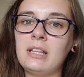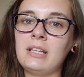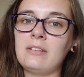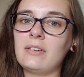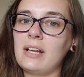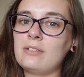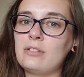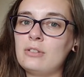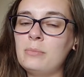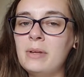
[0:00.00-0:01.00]
And then if it has
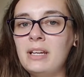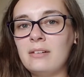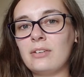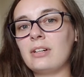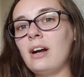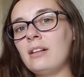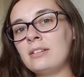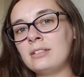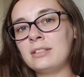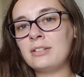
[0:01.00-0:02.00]
too many different color
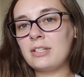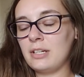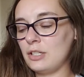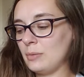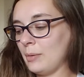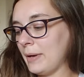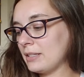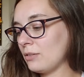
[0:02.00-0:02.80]
glitters, it could just be a mess.